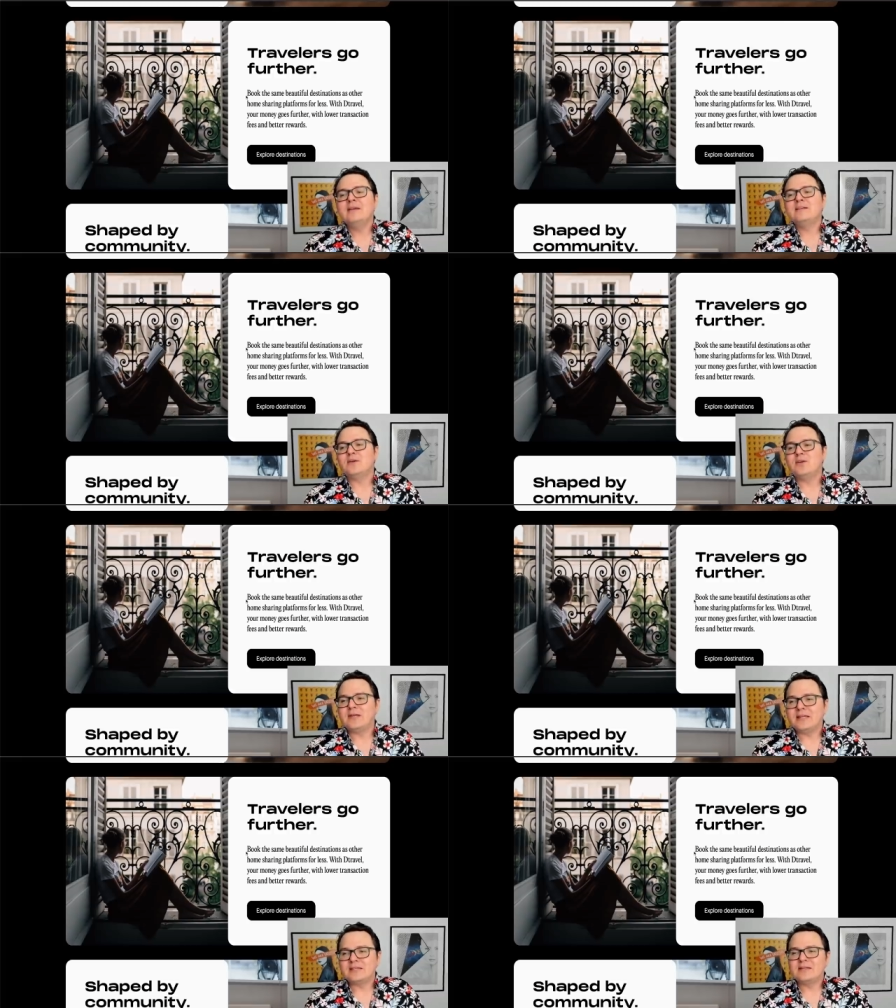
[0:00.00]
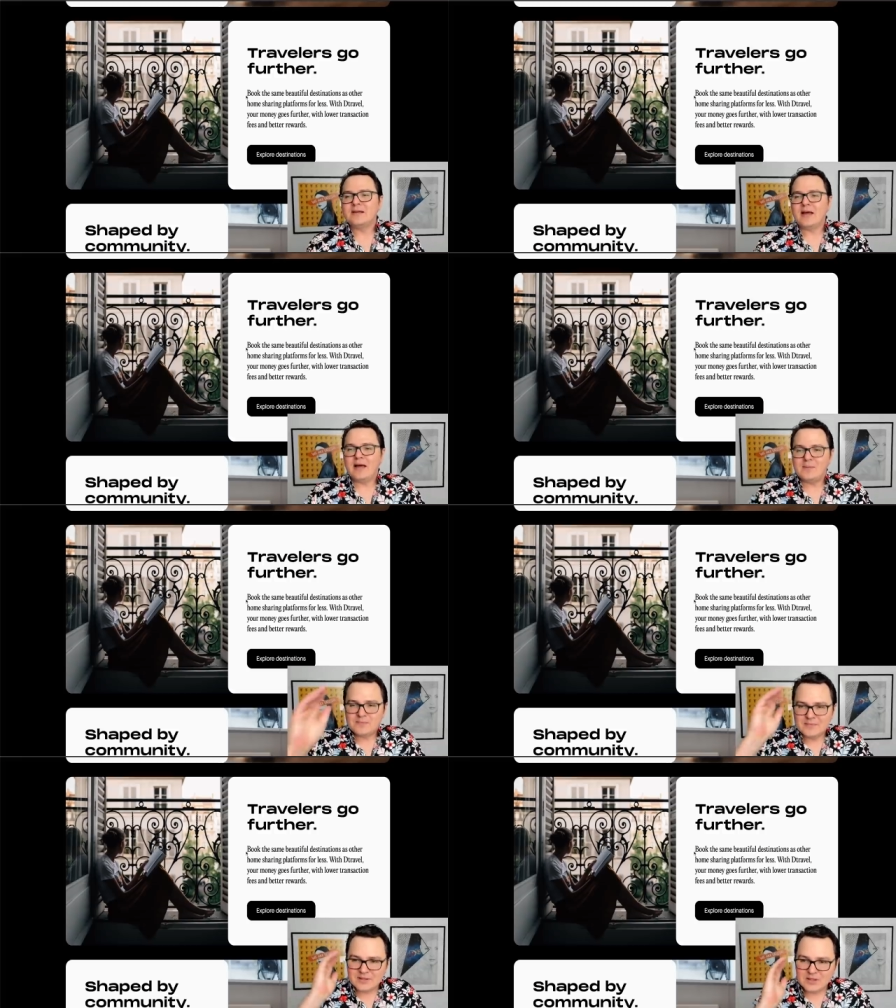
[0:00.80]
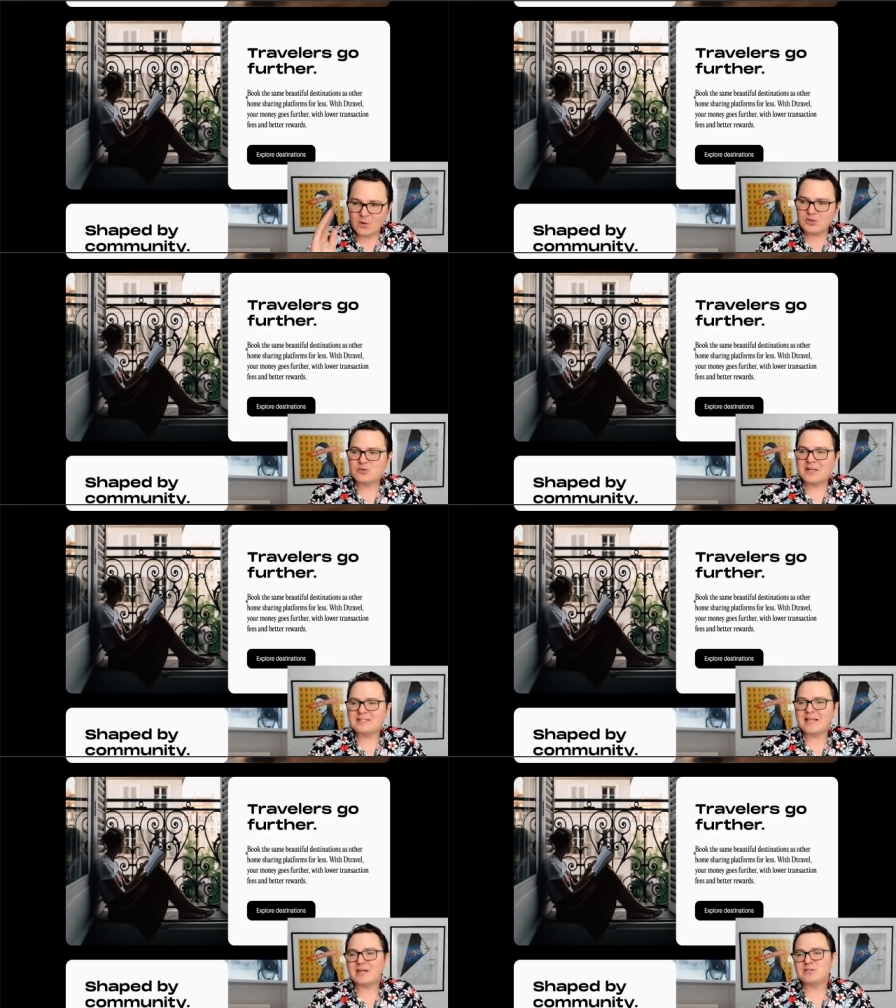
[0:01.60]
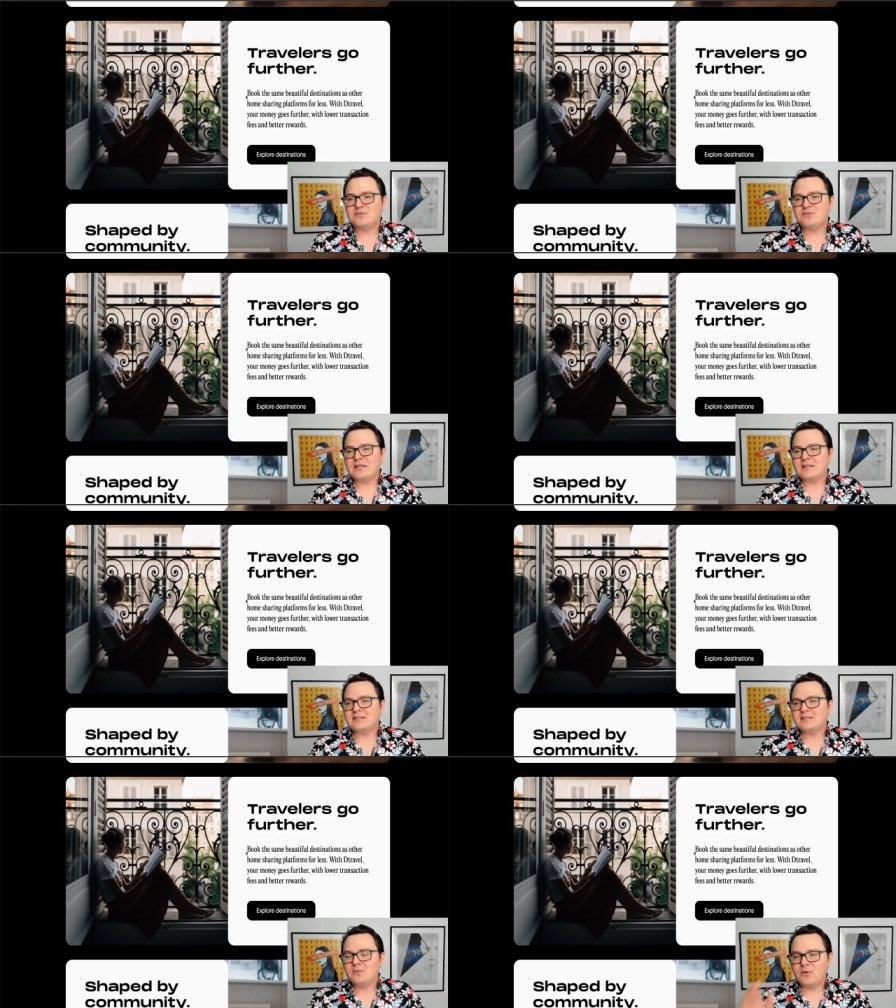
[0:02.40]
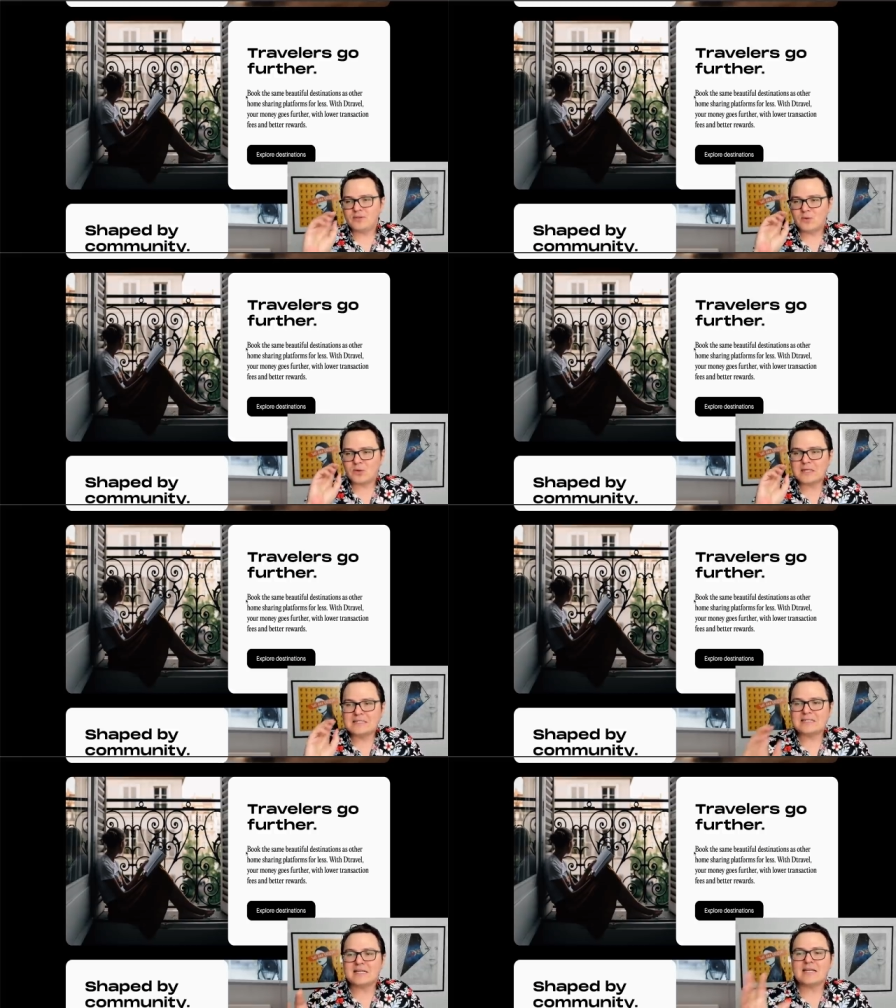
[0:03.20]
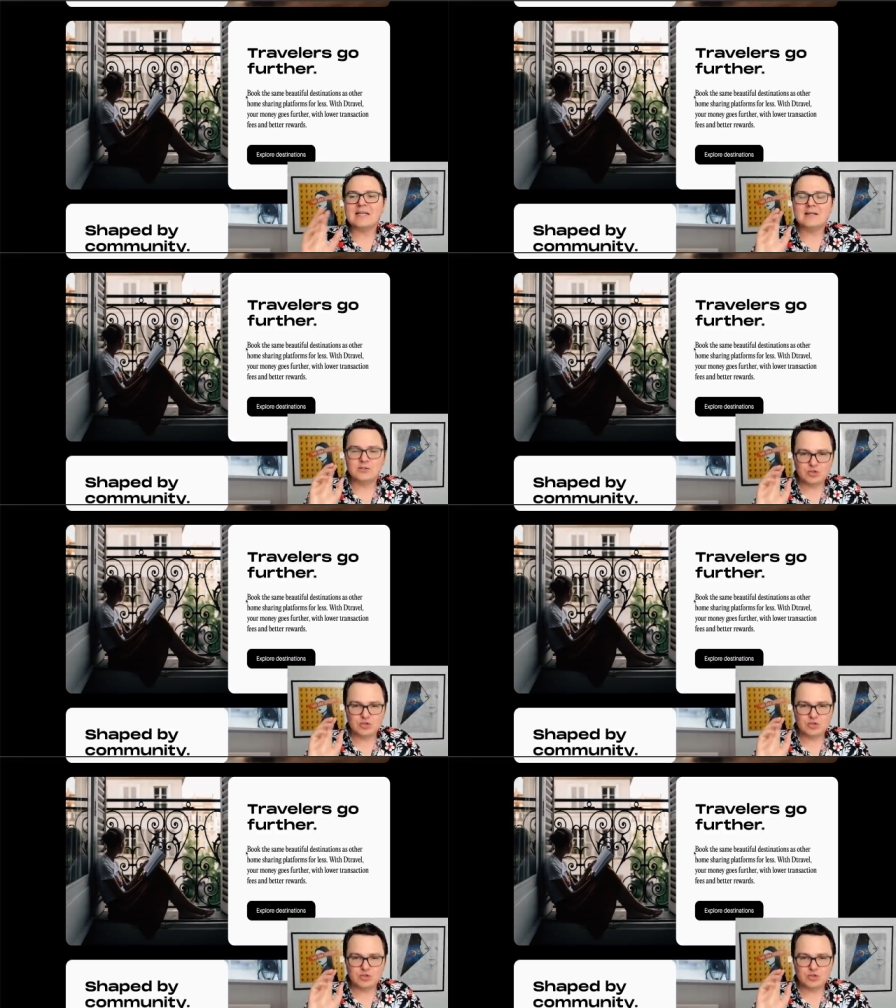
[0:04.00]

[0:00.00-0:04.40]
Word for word: So you'll get um, lower transaction fees with your D